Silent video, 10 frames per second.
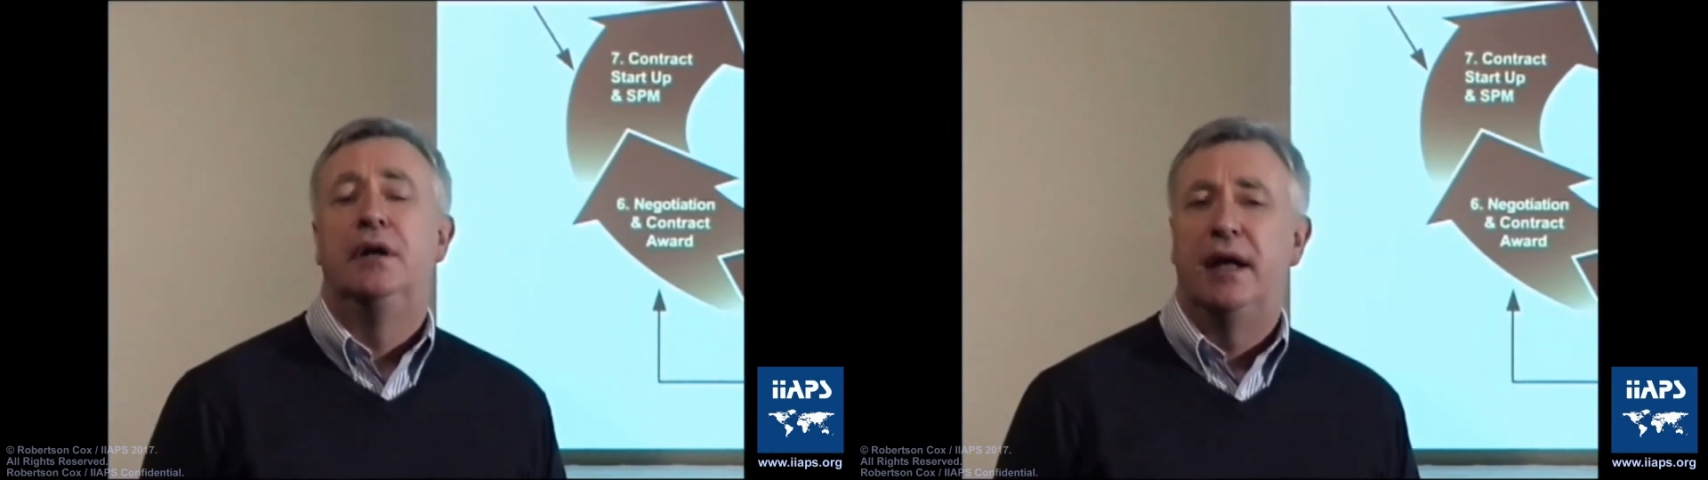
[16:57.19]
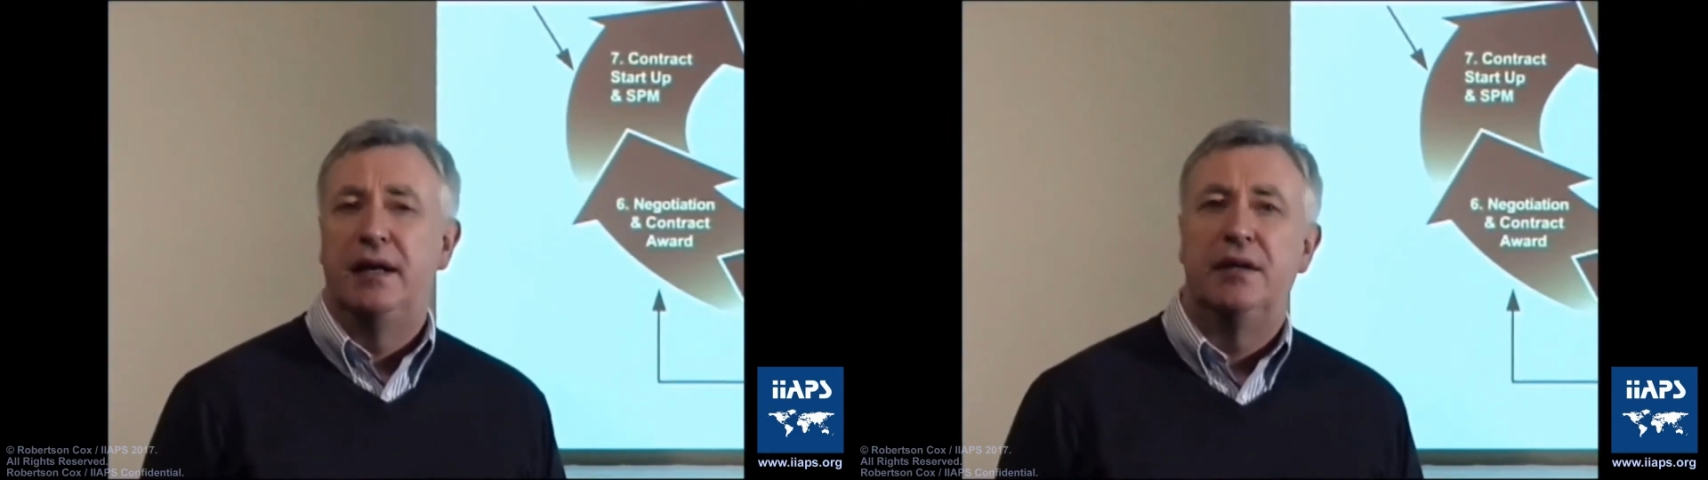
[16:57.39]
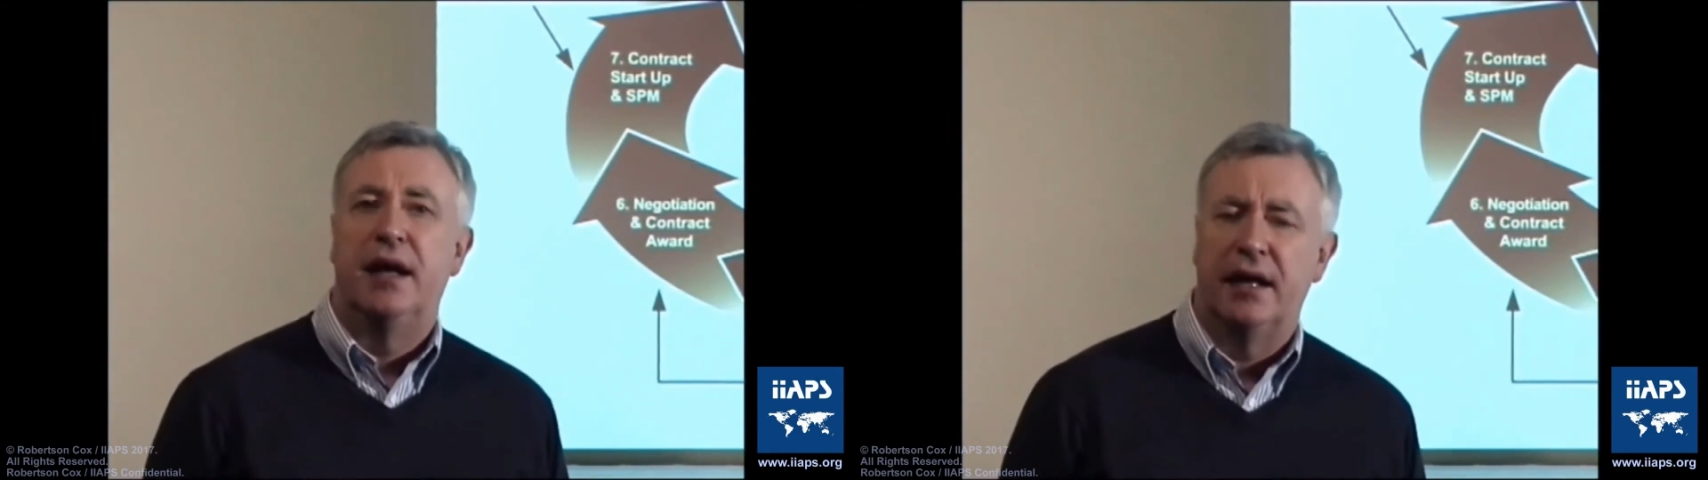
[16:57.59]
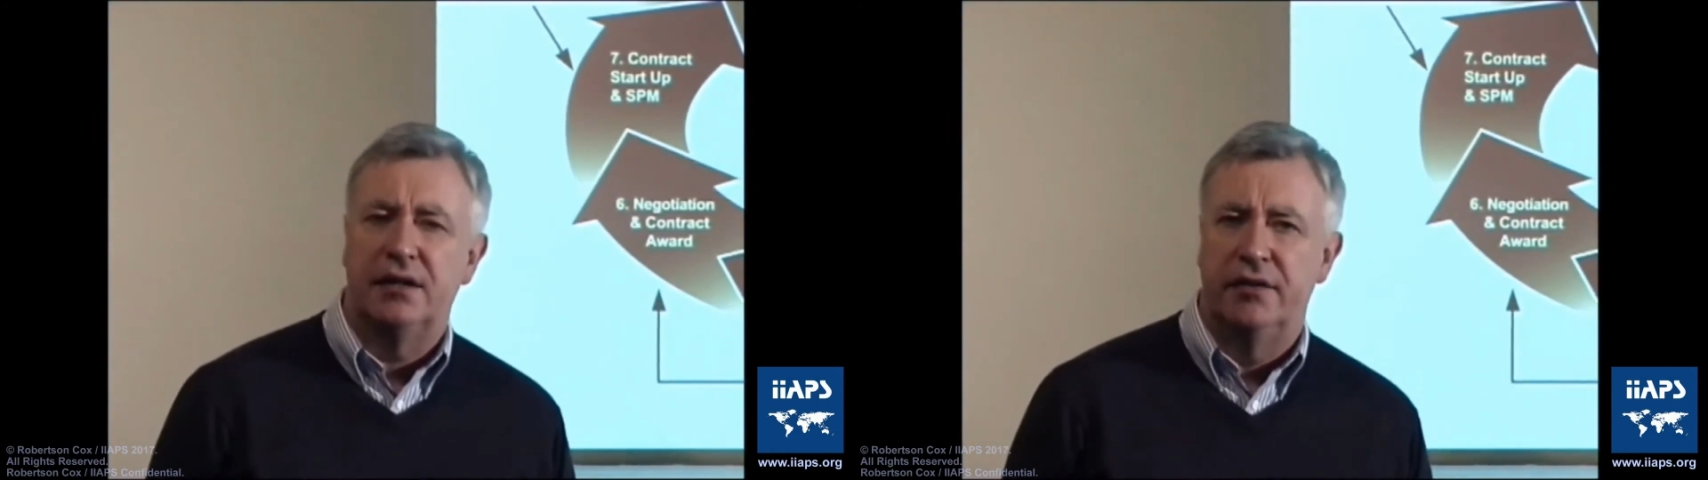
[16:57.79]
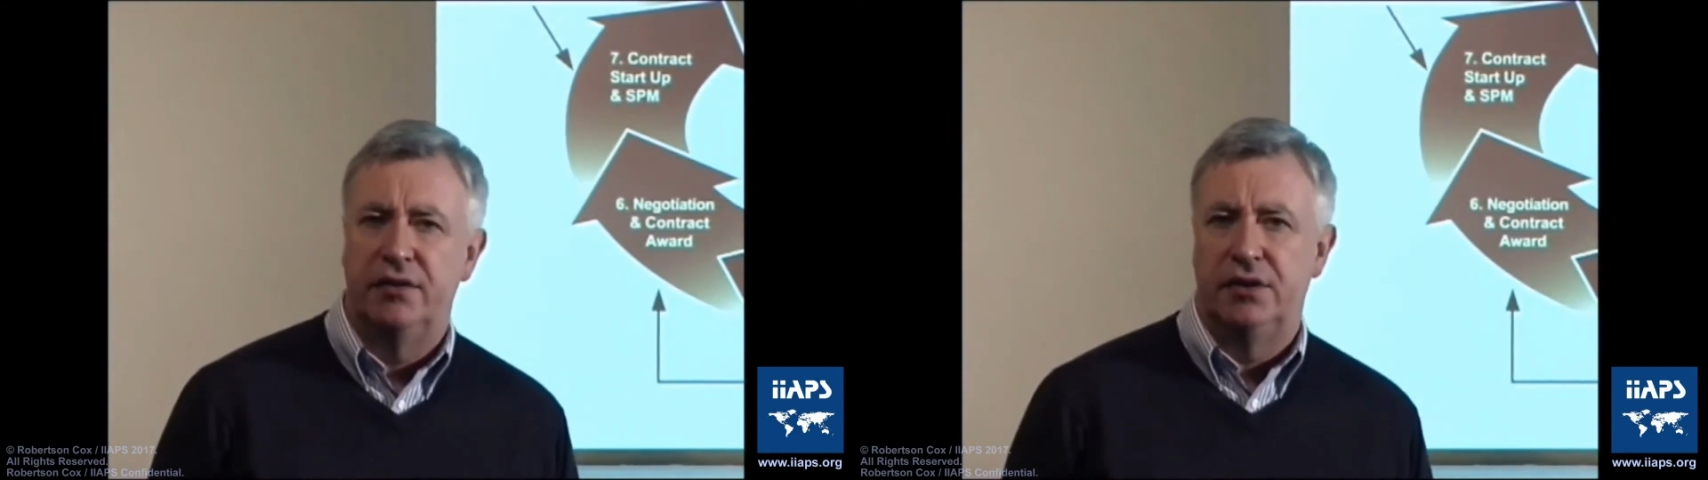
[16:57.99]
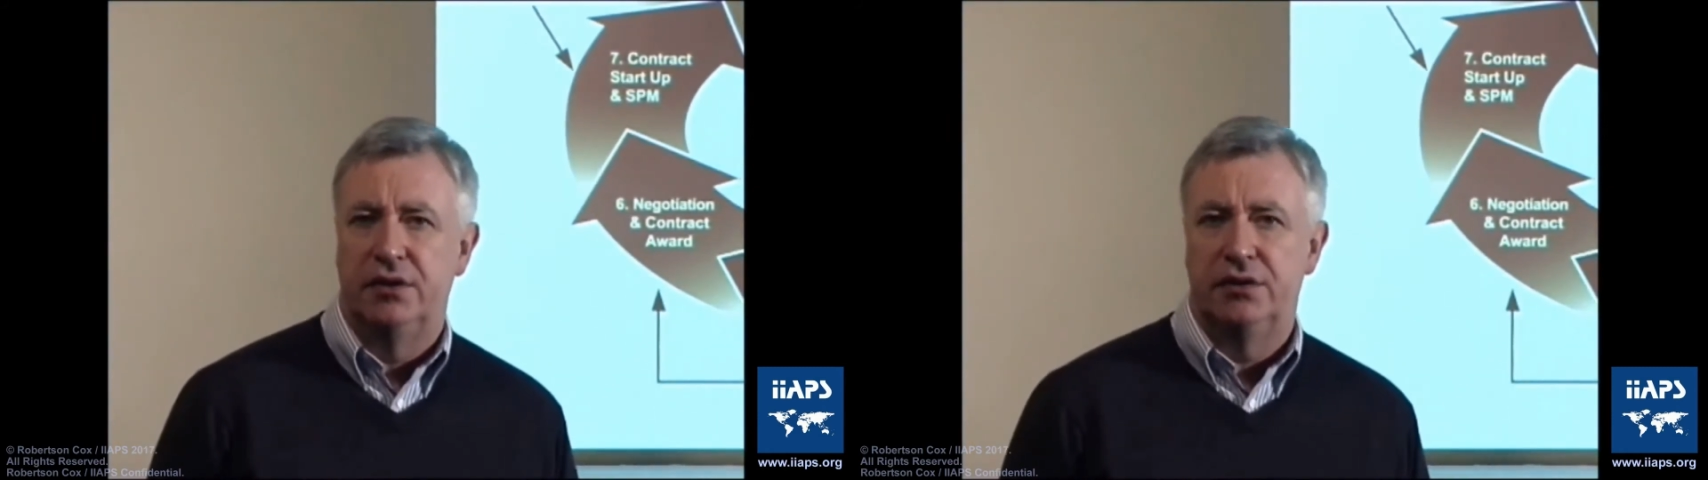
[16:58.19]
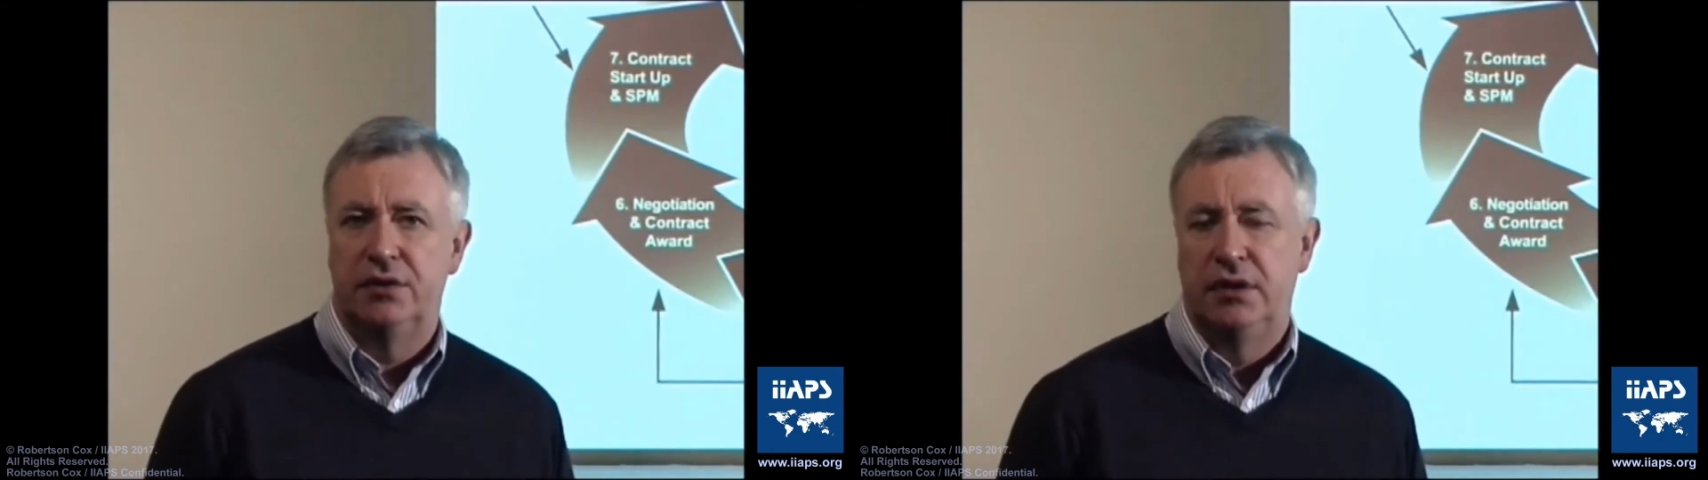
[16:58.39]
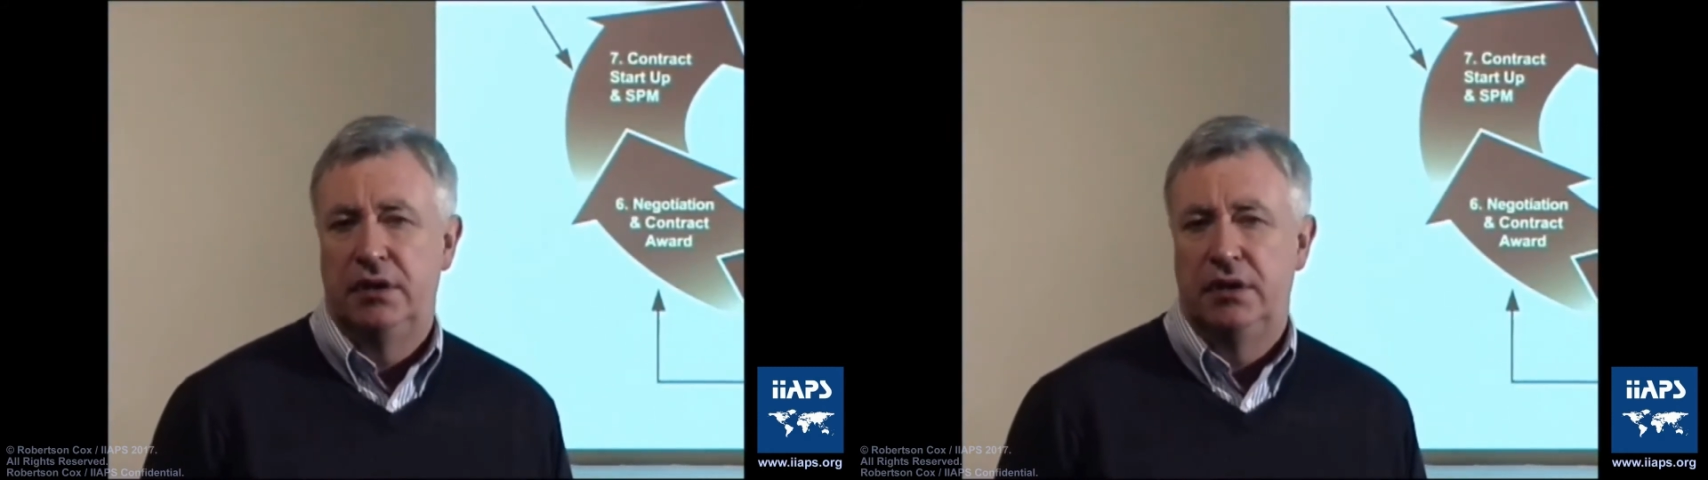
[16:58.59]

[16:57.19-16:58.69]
day-to-day activities